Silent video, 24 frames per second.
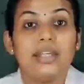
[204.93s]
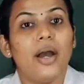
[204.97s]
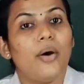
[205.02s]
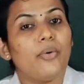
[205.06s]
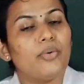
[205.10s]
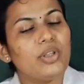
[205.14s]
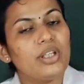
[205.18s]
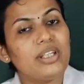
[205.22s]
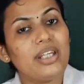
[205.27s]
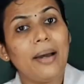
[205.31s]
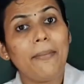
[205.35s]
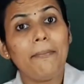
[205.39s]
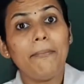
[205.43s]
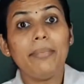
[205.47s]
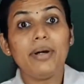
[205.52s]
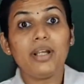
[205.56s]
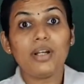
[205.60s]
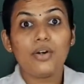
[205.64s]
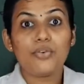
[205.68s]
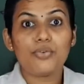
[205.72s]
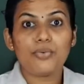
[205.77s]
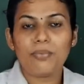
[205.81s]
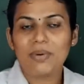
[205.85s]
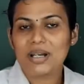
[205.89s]
Now the number
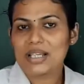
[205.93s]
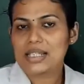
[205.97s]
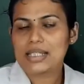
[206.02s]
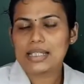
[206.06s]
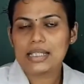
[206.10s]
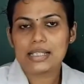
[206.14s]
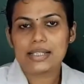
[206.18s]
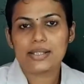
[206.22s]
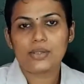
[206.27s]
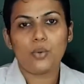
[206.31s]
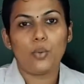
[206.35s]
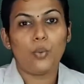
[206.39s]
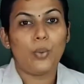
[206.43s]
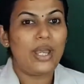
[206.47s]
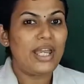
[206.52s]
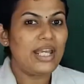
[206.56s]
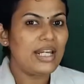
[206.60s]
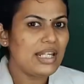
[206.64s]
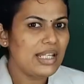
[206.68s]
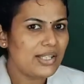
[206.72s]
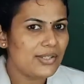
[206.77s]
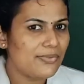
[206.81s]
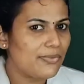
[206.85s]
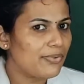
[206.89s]
of muscles
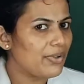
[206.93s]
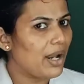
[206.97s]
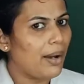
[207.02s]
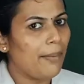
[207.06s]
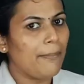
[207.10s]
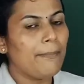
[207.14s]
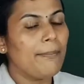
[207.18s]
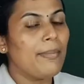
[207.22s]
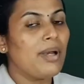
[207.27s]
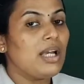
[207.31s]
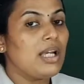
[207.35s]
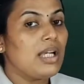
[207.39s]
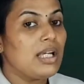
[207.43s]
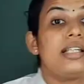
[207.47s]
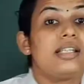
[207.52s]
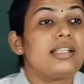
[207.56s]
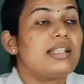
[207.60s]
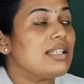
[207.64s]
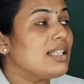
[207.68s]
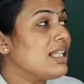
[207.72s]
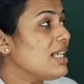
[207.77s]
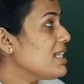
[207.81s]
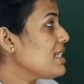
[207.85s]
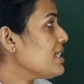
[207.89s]
varies from
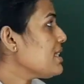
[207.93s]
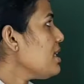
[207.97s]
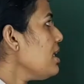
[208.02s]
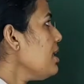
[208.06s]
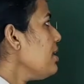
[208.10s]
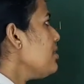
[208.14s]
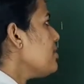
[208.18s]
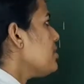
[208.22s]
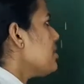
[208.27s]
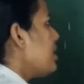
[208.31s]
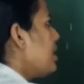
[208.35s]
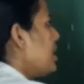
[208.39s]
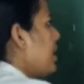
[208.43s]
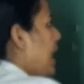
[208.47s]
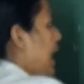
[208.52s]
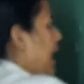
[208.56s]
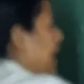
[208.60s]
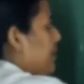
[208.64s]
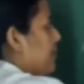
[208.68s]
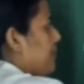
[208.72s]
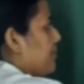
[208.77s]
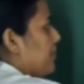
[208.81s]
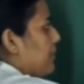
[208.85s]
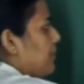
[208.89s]

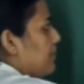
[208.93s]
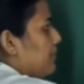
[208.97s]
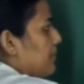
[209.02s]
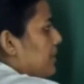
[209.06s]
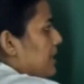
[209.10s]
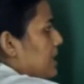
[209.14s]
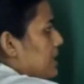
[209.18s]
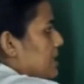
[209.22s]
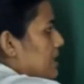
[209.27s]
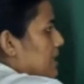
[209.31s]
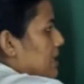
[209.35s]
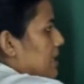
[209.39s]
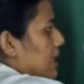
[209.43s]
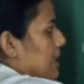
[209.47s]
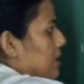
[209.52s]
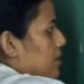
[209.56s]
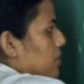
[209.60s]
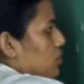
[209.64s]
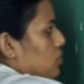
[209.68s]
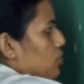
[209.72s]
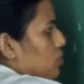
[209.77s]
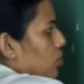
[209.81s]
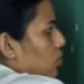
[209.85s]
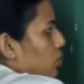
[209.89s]

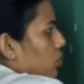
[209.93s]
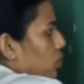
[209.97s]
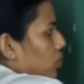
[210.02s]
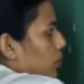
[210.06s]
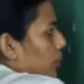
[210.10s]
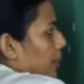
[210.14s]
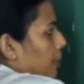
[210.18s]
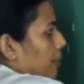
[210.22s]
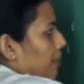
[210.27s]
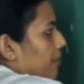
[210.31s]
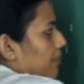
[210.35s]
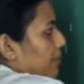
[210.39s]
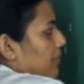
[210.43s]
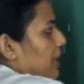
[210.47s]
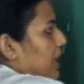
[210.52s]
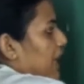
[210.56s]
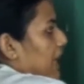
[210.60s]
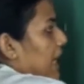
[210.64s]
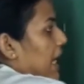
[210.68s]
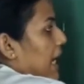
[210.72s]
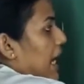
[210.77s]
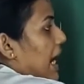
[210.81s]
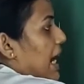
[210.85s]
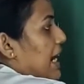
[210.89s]
656 to
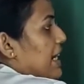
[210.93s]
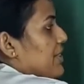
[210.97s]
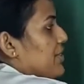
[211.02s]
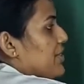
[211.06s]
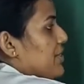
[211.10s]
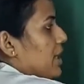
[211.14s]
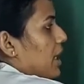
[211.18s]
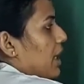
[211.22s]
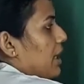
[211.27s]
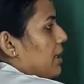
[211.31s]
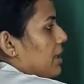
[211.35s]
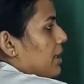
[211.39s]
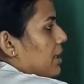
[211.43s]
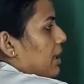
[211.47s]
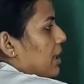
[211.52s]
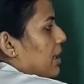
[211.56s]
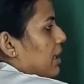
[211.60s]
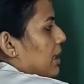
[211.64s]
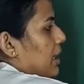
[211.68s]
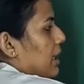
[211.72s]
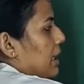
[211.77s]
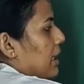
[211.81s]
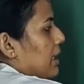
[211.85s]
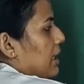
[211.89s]

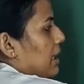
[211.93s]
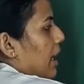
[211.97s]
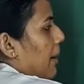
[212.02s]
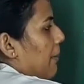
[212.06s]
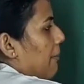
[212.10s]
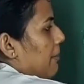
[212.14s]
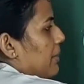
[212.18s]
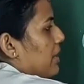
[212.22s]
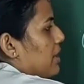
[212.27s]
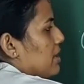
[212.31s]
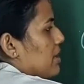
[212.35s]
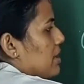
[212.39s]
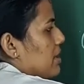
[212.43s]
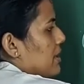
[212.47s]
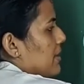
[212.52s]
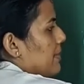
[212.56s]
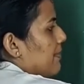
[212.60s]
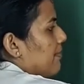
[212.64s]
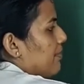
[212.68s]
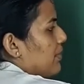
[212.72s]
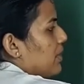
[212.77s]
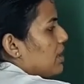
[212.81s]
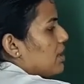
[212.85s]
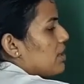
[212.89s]
800 in numbers.
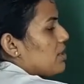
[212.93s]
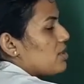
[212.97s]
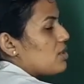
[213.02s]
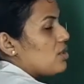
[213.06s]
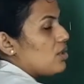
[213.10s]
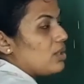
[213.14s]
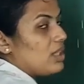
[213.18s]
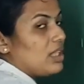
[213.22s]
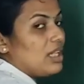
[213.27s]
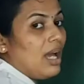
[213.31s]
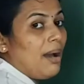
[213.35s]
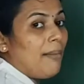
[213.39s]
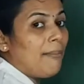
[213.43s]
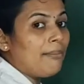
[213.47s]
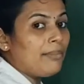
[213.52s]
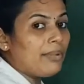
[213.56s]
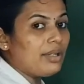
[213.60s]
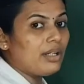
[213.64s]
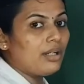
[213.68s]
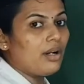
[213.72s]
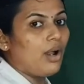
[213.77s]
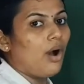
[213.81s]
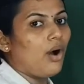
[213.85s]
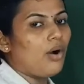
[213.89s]
So the
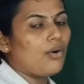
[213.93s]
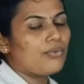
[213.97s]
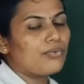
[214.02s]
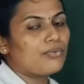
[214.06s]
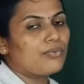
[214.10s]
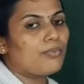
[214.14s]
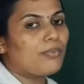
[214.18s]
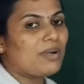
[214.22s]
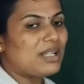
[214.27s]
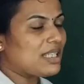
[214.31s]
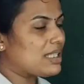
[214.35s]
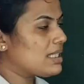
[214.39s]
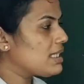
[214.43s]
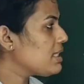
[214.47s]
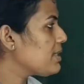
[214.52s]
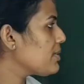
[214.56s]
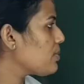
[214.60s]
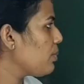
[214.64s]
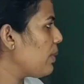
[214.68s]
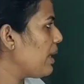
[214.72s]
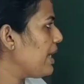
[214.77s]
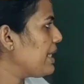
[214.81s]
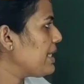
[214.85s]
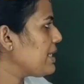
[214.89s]
number of muscles
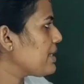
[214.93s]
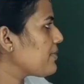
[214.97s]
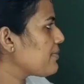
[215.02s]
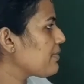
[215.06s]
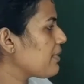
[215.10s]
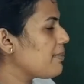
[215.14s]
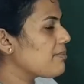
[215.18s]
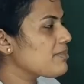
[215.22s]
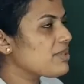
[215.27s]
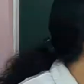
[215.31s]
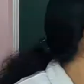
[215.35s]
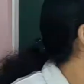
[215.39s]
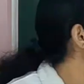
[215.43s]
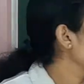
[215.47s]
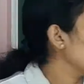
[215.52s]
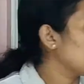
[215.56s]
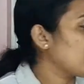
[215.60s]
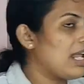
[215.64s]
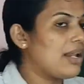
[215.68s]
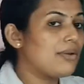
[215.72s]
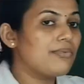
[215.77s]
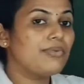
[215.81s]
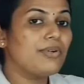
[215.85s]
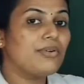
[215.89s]
varies from
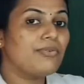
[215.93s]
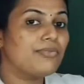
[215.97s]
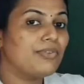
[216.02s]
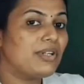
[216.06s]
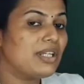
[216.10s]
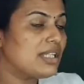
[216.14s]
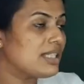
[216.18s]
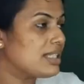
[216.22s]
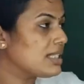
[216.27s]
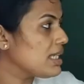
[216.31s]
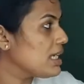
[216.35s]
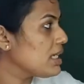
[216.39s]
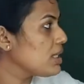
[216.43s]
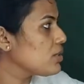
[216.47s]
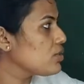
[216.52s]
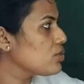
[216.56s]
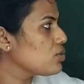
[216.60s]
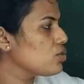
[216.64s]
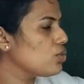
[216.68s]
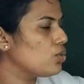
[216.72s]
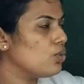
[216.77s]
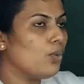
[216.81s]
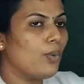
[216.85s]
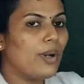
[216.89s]
156
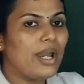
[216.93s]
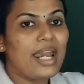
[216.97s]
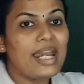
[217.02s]
to